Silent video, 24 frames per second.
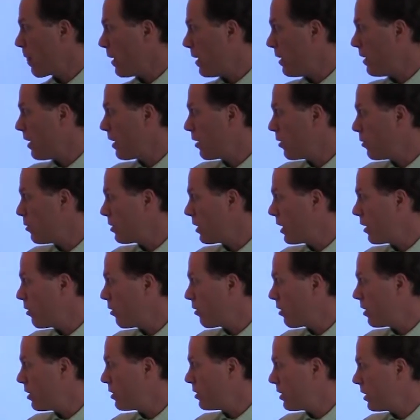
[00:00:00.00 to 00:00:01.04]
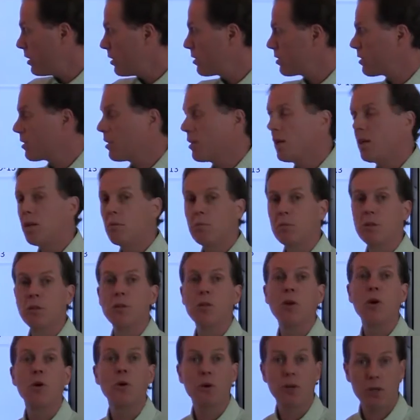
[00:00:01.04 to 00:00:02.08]
Eating only oranges,
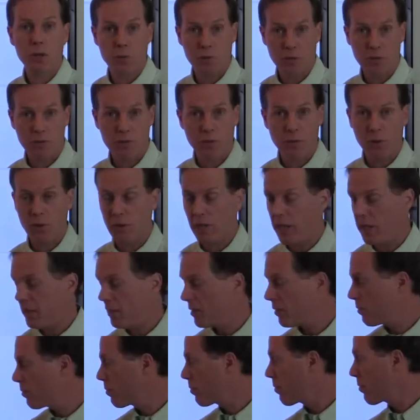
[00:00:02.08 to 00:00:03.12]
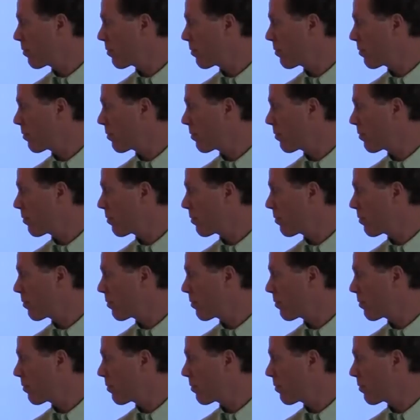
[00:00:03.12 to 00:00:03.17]
loaded with folate.